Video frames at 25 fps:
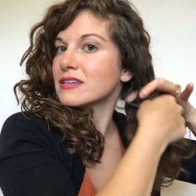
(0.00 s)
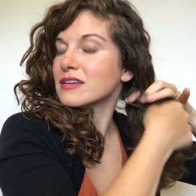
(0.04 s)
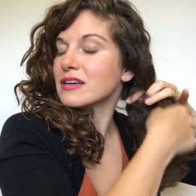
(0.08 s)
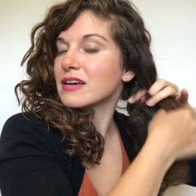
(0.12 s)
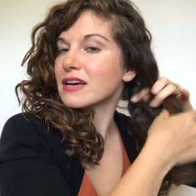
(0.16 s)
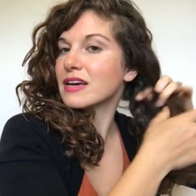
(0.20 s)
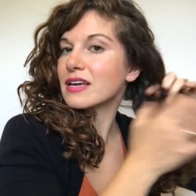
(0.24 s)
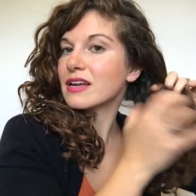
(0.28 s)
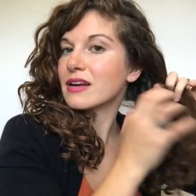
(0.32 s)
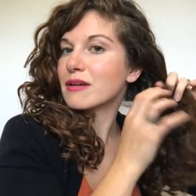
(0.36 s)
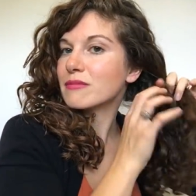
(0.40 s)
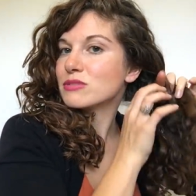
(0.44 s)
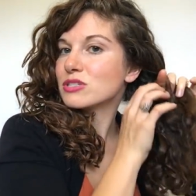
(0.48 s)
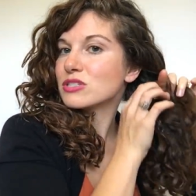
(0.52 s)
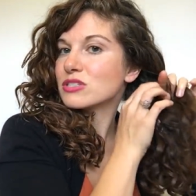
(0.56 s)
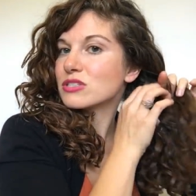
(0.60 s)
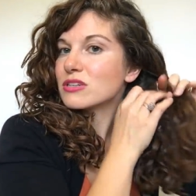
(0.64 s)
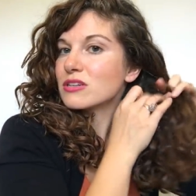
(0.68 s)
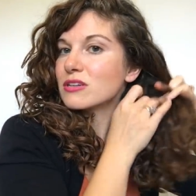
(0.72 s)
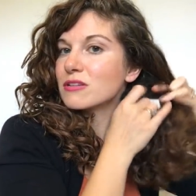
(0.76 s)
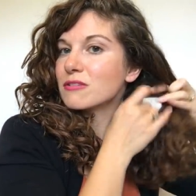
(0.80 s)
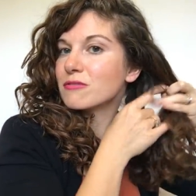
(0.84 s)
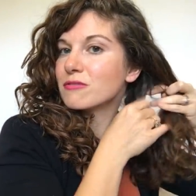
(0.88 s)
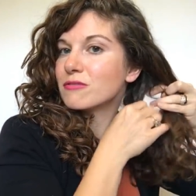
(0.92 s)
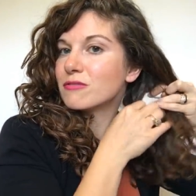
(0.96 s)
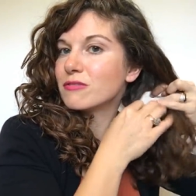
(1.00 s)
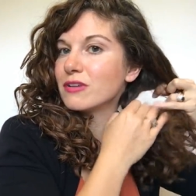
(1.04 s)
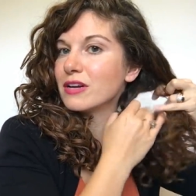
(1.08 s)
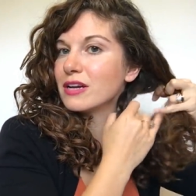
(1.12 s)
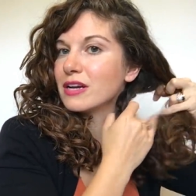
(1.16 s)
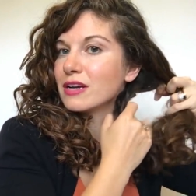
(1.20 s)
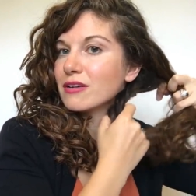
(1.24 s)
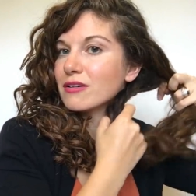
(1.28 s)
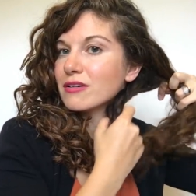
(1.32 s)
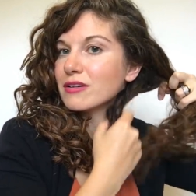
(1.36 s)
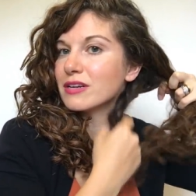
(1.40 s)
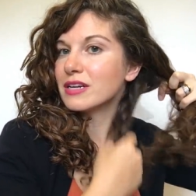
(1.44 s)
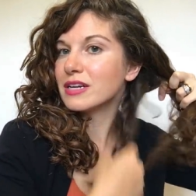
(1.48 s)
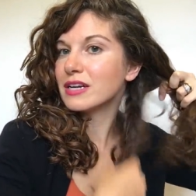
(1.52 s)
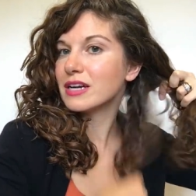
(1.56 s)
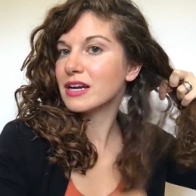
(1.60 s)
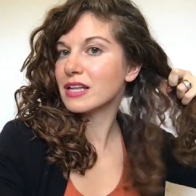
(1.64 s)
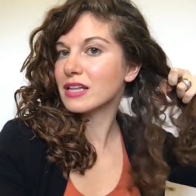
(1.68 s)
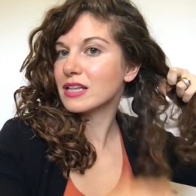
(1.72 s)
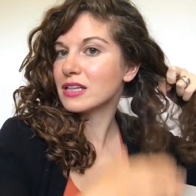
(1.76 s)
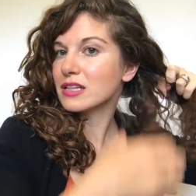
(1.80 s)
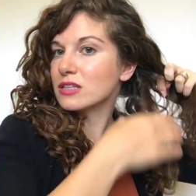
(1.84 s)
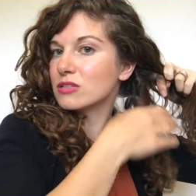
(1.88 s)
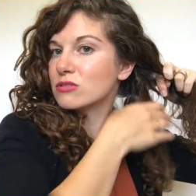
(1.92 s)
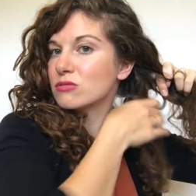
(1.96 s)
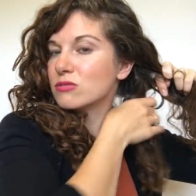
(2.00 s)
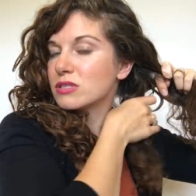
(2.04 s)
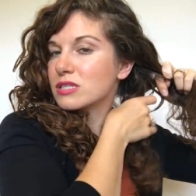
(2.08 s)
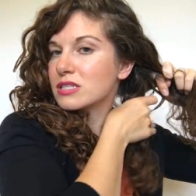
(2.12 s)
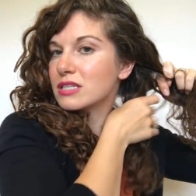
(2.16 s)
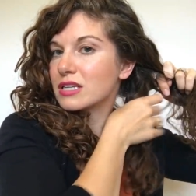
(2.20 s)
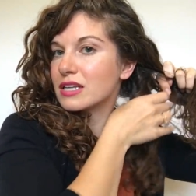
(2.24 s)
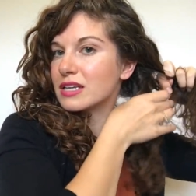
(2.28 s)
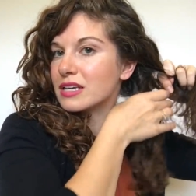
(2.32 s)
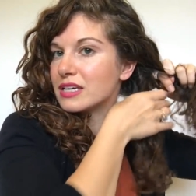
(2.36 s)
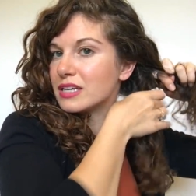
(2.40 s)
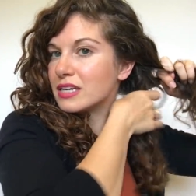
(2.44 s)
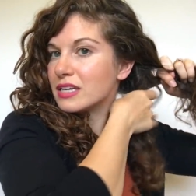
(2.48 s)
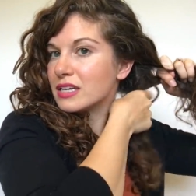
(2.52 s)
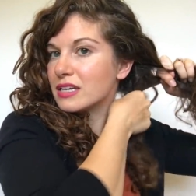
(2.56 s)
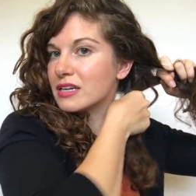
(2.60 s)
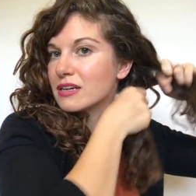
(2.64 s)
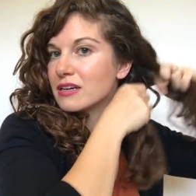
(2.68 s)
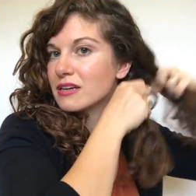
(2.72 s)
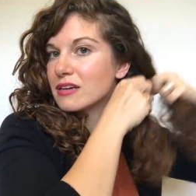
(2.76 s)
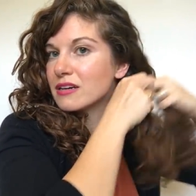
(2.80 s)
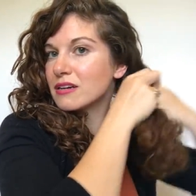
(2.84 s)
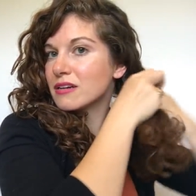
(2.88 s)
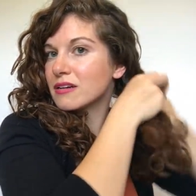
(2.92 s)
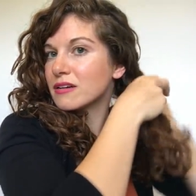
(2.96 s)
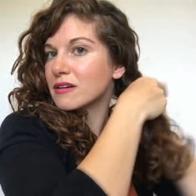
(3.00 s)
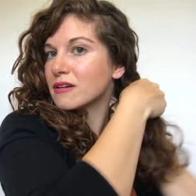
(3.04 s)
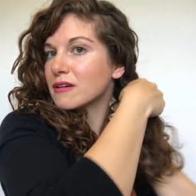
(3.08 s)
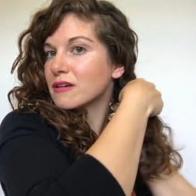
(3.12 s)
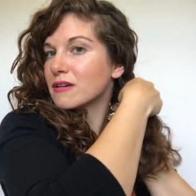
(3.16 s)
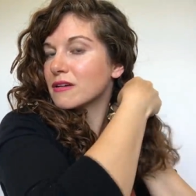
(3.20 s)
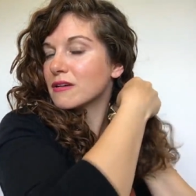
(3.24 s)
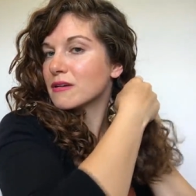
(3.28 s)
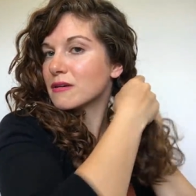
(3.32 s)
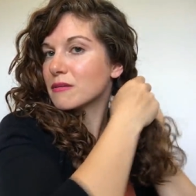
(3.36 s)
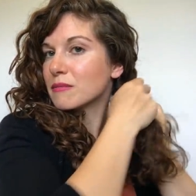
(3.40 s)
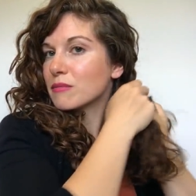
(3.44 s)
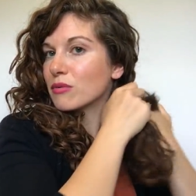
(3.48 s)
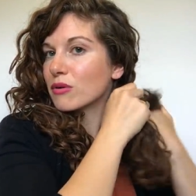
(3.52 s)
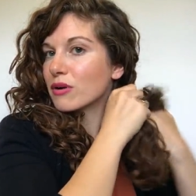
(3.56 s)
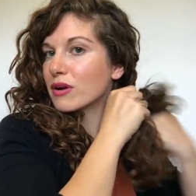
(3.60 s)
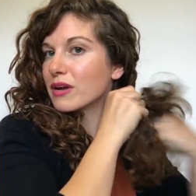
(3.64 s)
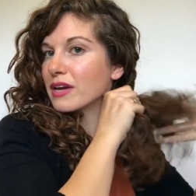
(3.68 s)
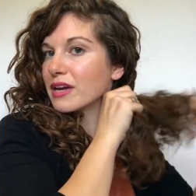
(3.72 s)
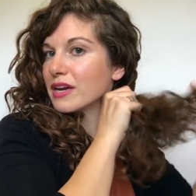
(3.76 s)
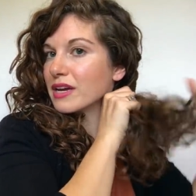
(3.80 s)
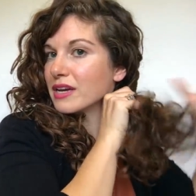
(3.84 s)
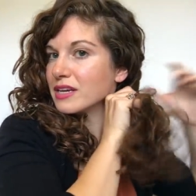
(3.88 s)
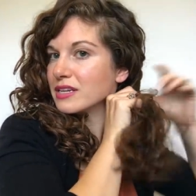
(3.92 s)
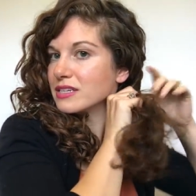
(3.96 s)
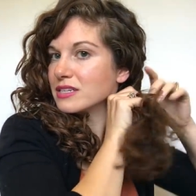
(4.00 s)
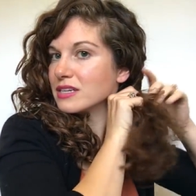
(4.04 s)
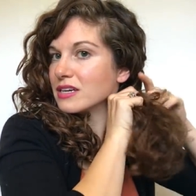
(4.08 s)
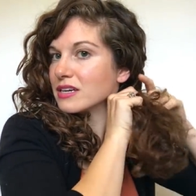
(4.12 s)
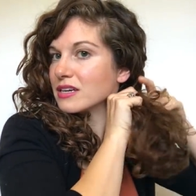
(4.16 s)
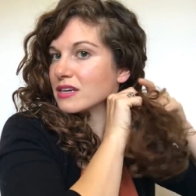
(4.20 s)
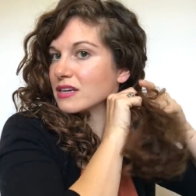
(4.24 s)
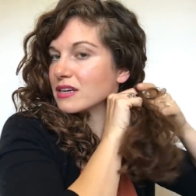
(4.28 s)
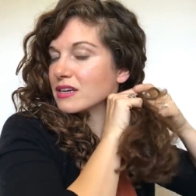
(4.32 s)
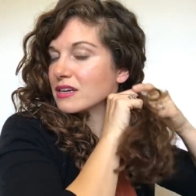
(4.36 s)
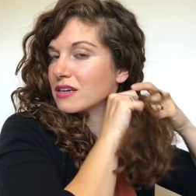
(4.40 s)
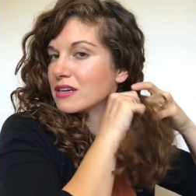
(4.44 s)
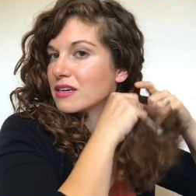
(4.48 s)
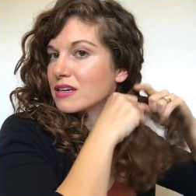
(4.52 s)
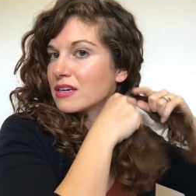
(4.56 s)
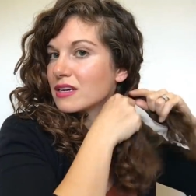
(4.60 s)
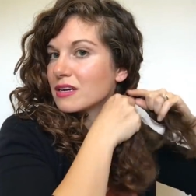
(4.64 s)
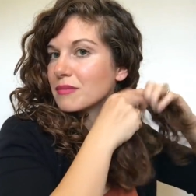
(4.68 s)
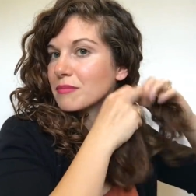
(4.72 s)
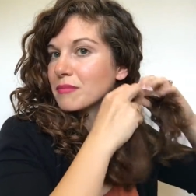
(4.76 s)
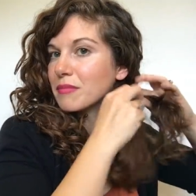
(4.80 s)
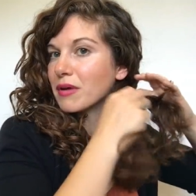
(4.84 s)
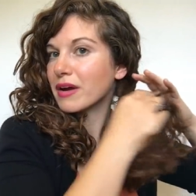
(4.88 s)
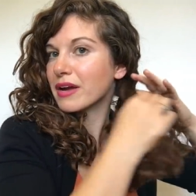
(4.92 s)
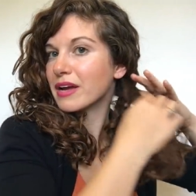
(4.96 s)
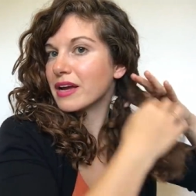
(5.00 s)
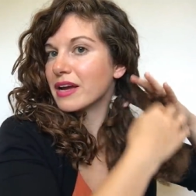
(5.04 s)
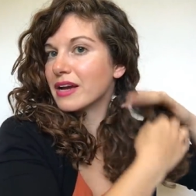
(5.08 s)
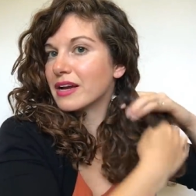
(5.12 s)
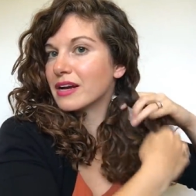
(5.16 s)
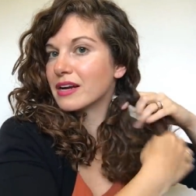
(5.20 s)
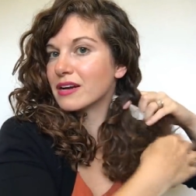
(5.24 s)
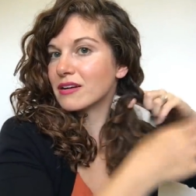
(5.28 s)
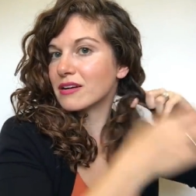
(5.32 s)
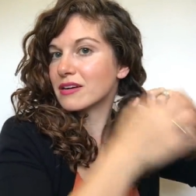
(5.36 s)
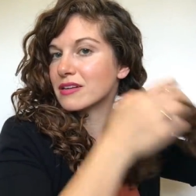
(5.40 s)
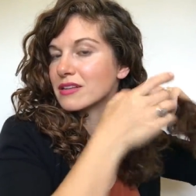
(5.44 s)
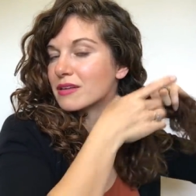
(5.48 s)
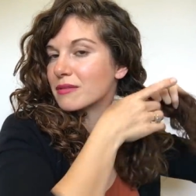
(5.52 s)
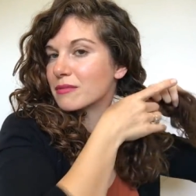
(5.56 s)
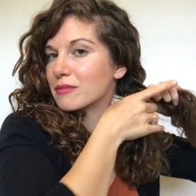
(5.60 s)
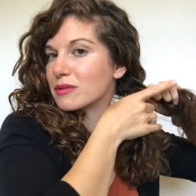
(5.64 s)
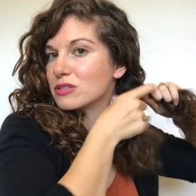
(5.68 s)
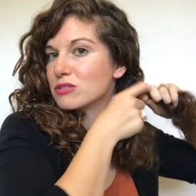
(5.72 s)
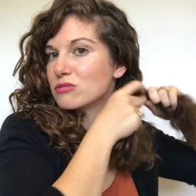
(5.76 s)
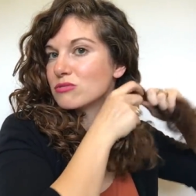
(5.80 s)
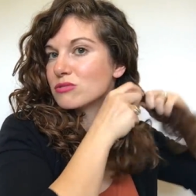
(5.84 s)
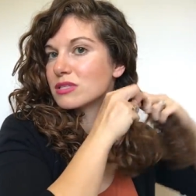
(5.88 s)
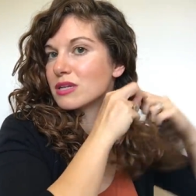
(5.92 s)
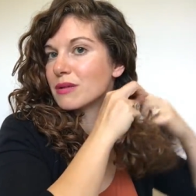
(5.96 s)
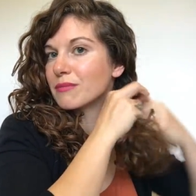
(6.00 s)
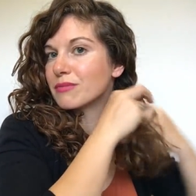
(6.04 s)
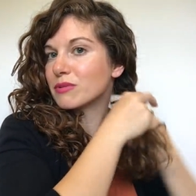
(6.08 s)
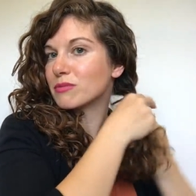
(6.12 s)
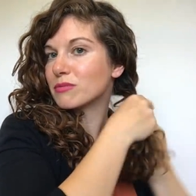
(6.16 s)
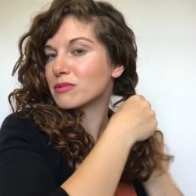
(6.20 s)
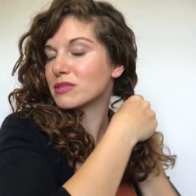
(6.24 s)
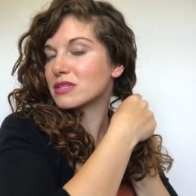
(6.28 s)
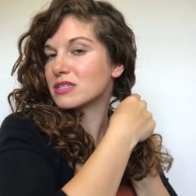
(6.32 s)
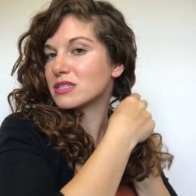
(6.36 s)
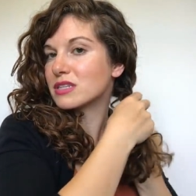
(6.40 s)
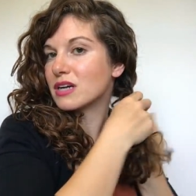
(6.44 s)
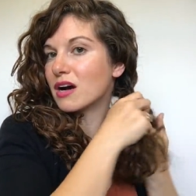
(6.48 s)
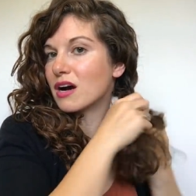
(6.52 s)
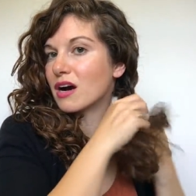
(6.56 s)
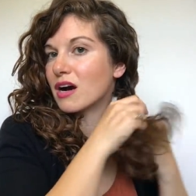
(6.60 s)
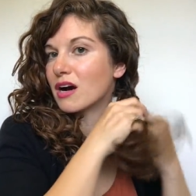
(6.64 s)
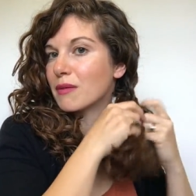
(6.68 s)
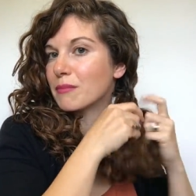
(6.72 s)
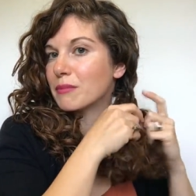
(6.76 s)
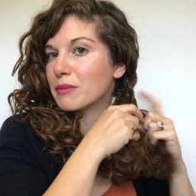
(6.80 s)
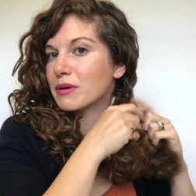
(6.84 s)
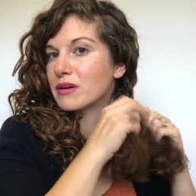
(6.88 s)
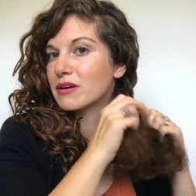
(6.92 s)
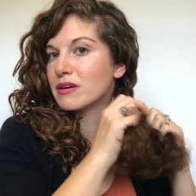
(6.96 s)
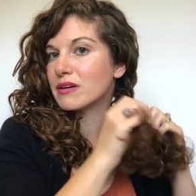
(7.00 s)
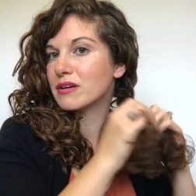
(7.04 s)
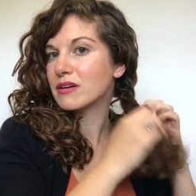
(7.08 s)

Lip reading: And I'm just gonna very loosely braid my hair, and then I'm gonna do something with the top.